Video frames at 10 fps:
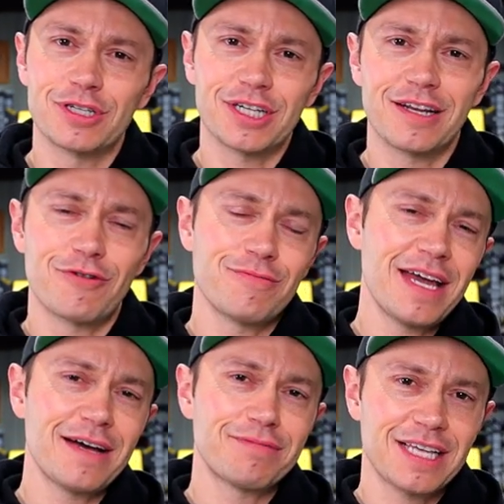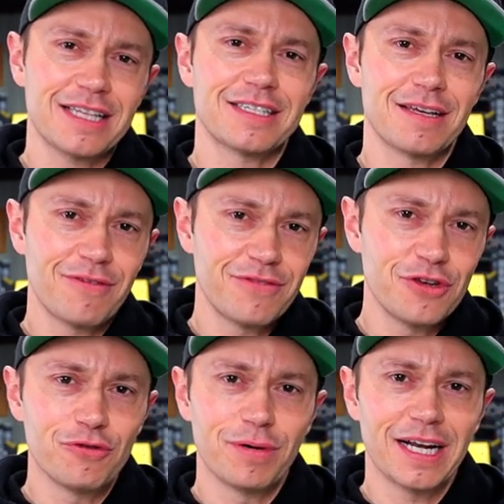which I know may upset some of
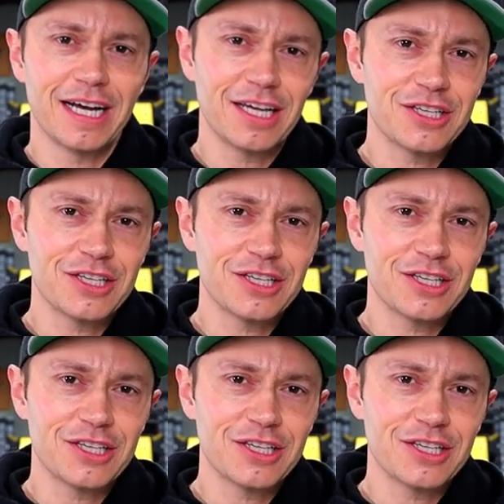you, but I,